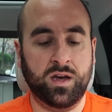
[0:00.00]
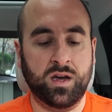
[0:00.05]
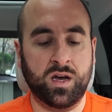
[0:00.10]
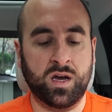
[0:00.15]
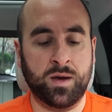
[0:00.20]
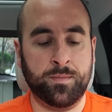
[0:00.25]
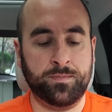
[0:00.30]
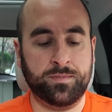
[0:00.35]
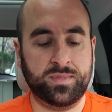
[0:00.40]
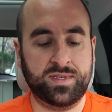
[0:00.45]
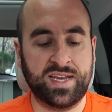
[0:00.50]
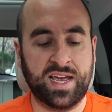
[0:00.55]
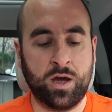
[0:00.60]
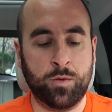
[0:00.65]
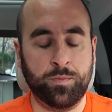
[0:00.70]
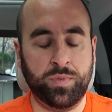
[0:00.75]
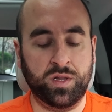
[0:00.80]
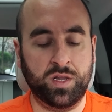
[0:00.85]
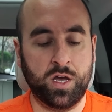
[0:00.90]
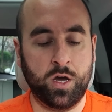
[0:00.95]

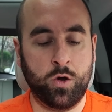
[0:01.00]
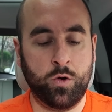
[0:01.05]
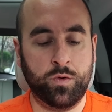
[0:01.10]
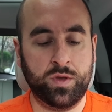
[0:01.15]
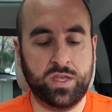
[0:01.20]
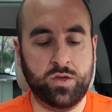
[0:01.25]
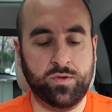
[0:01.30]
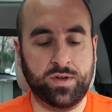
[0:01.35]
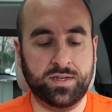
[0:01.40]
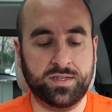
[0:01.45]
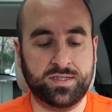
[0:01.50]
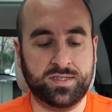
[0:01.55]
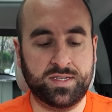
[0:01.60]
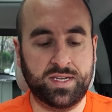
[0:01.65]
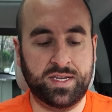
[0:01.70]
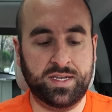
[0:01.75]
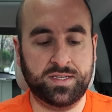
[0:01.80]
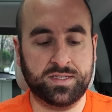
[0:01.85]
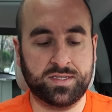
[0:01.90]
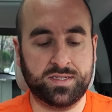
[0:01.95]
Down below, you can
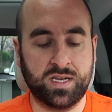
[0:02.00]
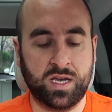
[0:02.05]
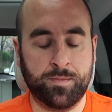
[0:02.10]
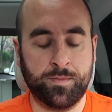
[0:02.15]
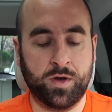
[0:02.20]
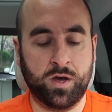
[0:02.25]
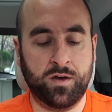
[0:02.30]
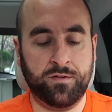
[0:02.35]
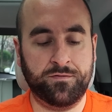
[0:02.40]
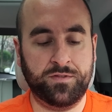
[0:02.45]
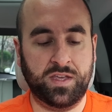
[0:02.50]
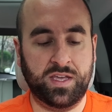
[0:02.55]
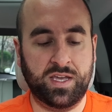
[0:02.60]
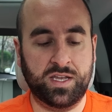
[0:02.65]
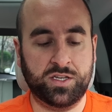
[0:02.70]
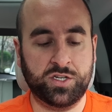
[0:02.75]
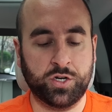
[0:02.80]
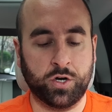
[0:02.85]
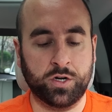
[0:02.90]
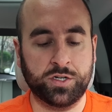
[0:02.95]
see some of
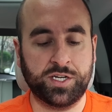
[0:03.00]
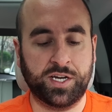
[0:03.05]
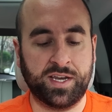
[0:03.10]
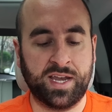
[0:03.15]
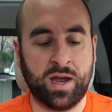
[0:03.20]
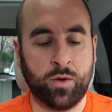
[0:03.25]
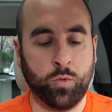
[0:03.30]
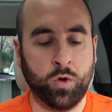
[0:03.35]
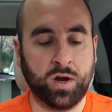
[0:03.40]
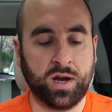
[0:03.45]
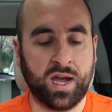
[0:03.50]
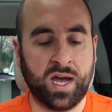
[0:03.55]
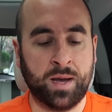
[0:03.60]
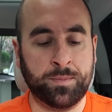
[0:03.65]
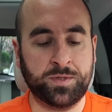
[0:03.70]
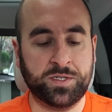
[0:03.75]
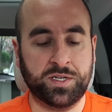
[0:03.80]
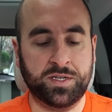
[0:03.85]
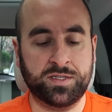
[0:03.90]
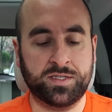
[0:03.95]
the charging network
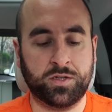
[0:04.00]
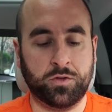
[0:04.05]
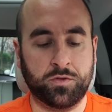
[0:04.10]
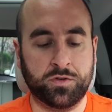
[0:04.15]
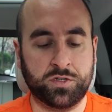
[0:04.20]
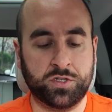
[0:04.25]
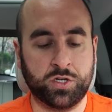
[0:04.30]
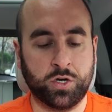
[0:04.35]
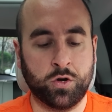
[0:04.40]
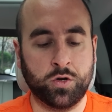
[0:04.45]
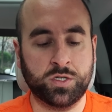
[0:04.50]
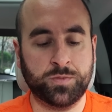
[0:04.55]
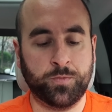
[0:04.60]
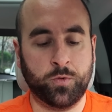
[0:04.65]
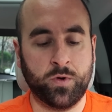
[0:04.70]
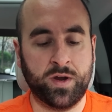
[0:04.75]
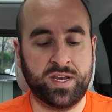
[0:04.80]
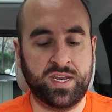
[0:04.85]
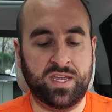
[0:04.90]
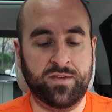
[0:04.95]
options. So there's
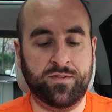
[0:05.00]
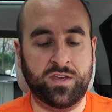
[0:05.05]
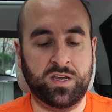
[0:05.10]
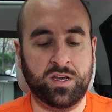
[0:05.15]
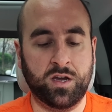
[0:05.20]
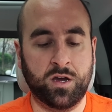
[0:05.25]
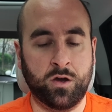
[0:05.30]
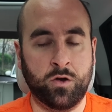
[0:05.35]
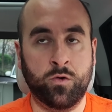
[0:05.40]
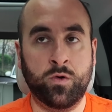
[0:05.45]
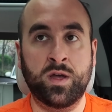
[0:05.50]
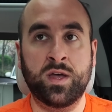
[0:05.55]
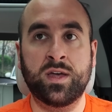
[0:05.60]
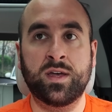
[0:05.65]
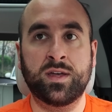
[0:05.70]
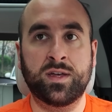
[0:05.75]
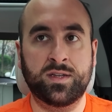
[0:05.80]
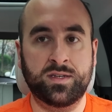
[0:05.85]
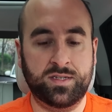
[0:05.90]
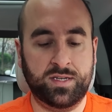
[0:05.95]
ChargePoint, EVgo,
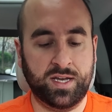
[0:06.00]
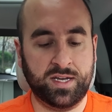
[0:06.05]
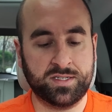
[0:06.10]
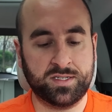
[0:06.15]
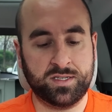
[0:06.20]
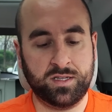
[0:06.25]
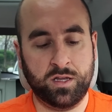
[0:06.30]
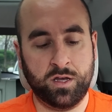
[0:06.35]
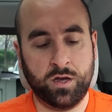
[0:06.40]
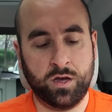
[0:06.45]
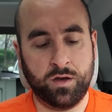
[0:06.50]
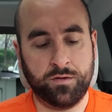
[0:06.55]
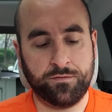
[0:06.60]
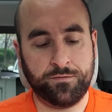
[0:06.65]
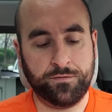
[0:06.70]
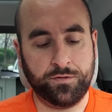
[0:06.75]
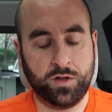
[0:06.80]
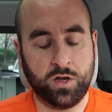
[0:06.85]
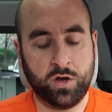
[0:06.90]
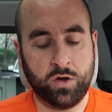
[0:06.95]
Tesla,
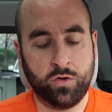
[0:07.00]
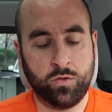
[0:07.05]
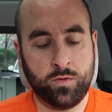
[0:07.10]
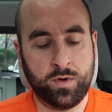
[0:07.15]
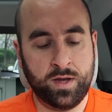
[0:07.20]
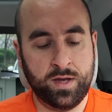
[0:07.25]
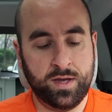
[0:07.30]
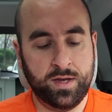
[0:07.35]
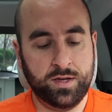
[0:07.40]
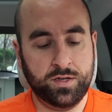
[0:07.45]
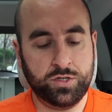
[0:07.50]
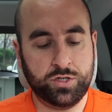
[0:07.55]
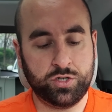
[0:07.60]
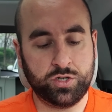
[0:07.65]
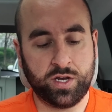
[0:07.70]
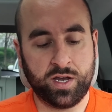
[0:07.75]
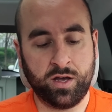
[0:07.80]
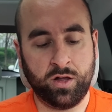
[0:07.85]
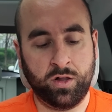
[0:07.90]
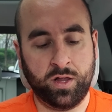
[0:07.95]
Flow,
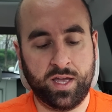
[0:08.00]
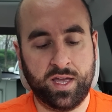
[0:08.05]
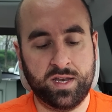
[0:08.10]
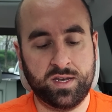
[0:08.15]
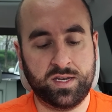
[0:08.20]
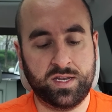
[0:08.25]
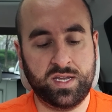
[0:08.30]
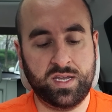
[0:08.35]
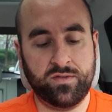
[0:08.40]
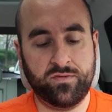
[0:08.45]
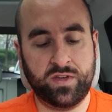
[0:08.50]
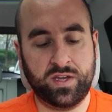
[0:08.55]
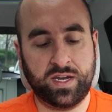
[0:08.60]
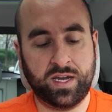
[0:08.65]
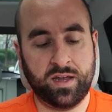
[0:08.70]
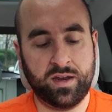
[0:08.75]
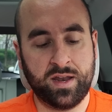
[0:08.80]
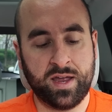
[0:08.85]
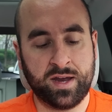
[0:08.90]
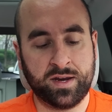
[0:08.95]
Shell, and EV
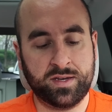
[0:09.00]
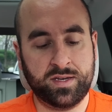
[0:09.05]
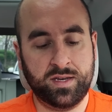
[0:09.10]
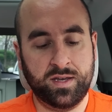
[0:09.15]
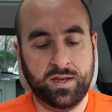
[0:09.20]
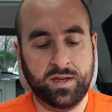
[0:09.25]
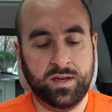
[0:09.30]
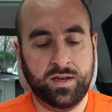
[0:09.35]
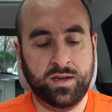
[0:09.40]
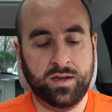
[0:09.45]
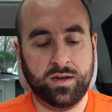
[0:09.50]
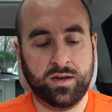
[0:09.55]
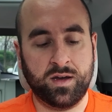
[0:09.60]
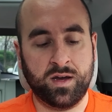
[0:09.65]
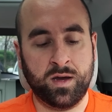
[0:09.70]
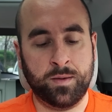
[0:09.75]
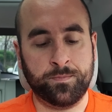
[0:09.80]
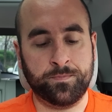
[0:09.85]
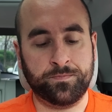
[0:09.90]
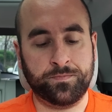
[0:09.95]
Connect.
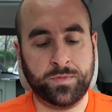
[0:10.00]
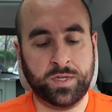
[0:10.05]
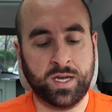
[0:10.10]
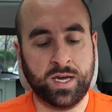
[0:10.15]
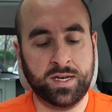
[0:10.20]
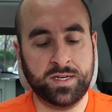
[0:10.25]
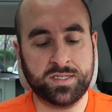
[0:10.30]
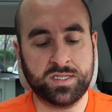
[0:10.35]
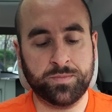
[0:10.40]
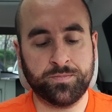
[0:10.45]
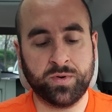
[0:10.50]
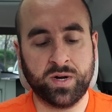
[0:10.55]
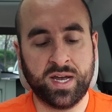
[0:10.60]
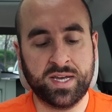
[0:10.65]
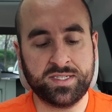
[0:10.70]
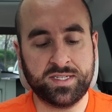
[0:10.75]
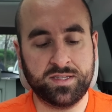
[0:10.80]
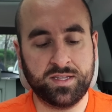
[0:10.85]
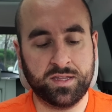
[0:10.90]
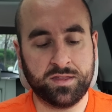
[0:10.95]
Kind of
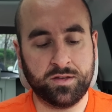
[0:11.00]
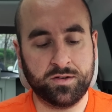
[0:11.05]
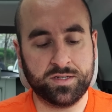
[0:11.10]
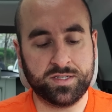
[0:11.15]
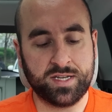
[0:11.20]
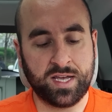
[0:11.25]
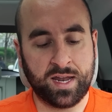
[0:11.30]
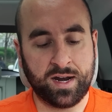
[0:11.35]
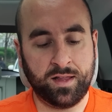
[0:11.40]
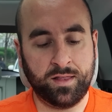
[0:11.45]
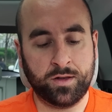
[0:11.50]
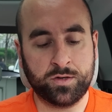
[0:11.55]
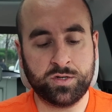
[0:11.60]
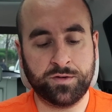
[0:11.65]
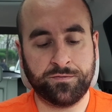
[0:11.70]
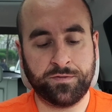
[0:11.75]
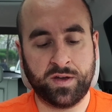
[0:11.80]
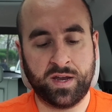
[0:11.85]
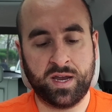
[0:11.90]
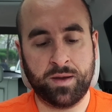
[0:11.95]
surprising that there's not
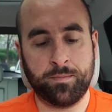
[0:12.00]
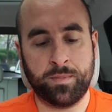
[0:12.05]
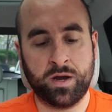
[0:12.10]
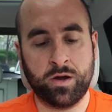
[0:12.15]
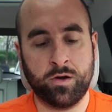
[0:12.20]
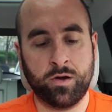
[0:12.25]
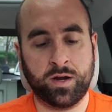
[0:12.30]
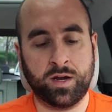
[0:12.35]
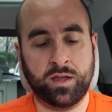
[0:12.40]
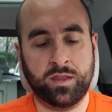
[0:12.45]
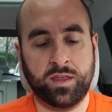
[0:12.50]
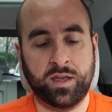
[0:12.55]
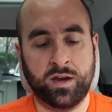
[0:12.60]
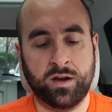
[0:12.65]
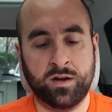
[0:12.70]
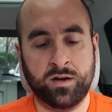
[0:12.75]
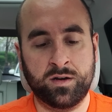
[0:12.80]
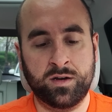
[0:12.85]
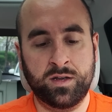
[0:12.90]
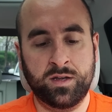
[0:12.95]
Electrify America
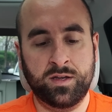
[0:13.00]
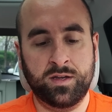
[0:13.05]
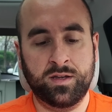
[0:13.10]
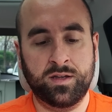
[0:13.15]
there.